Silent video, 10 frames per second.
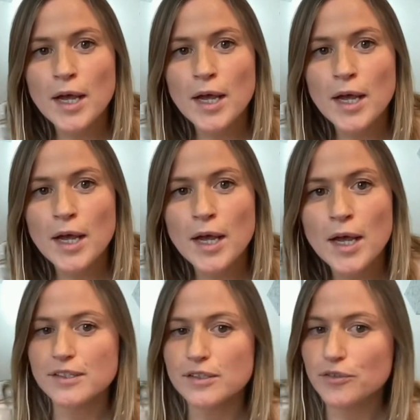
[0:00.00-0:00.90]
Prior
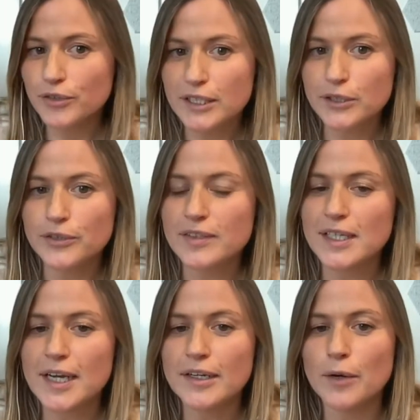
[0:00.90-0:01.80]
to joining Loyalty
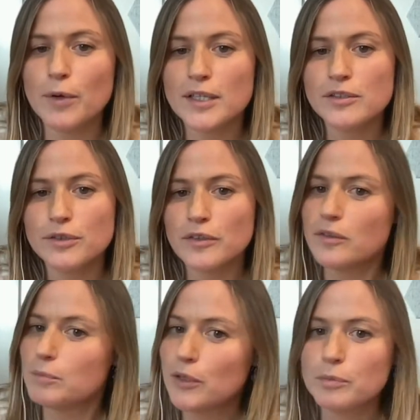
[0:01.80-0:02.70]
Lion, I worked across
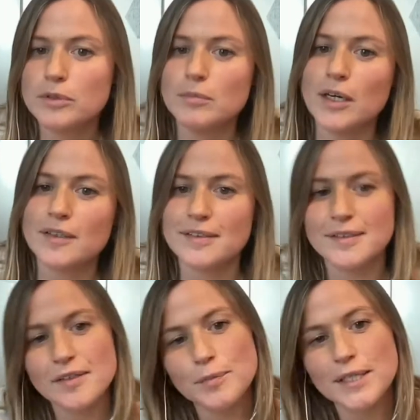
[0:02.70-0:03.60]
multiple marketing
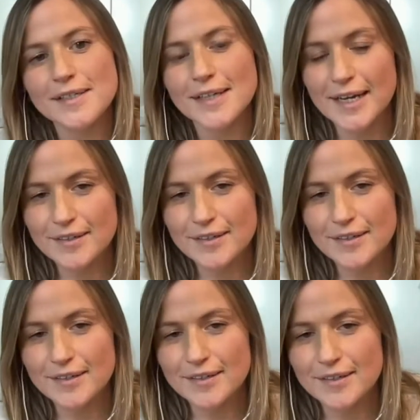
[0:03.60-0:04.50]
disciplines and
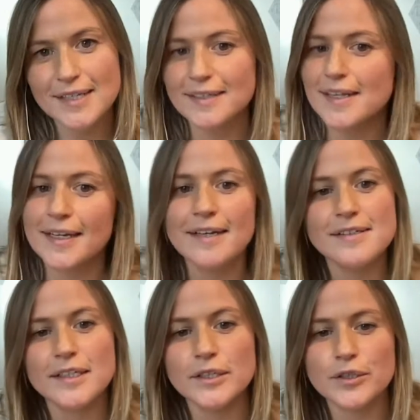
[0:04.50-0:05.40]
agencies, things like
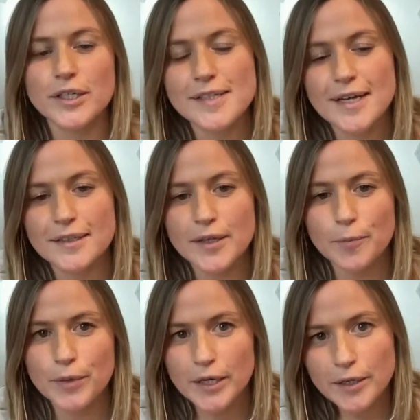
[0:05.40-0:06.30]
SEO, content, and
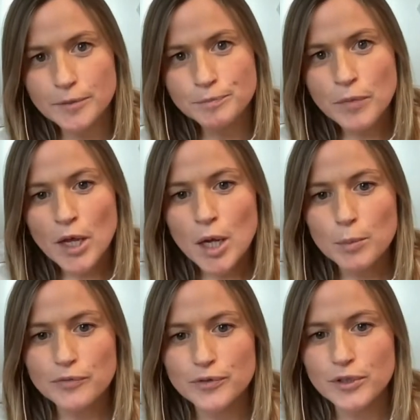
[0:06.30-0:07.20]
PR,
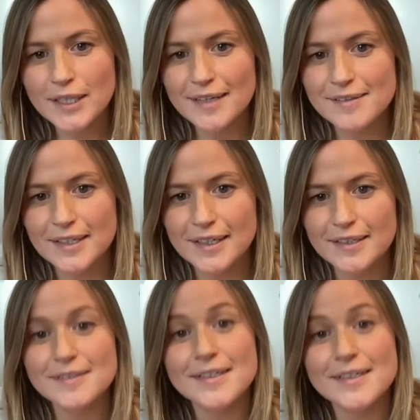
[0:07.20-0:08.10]
before landing in a
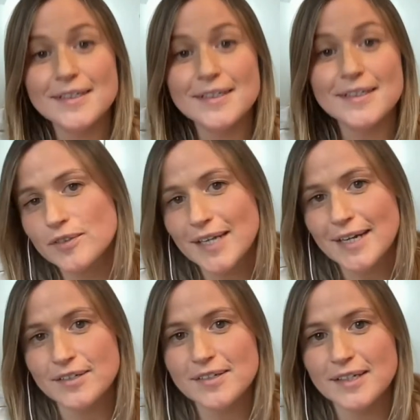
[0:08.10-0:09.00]
dedicated loyalty
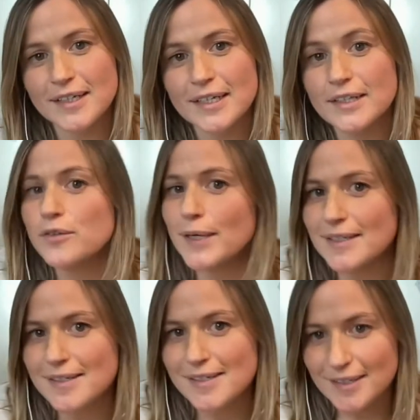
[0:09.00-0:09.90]
agency in
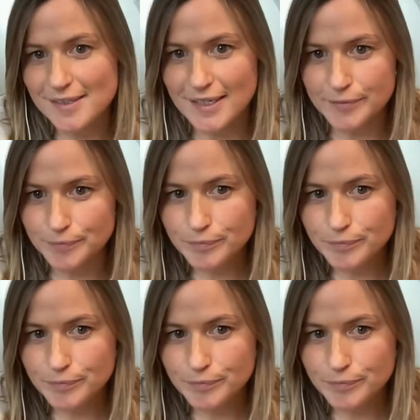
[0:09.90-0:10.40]
2016.